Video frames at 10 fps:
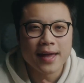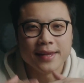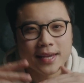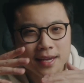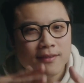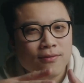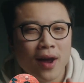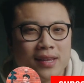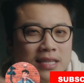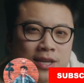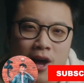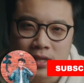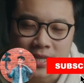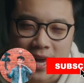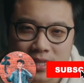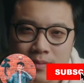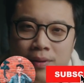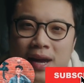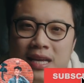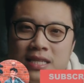And if you like this content,
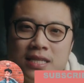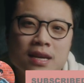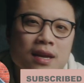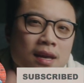please